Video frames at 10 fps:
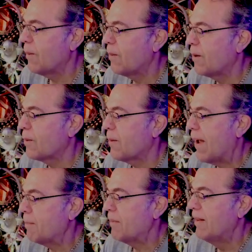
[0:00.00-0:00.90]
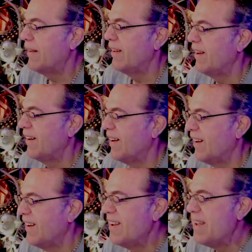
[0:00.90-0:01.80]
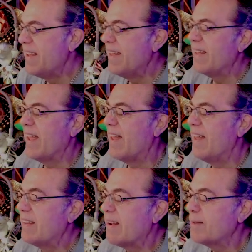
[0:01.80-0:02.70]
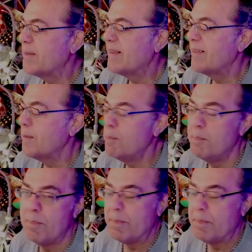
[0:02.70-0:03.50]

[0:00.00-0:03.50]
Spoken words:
Oh, crap. Yeah, the government's giving me.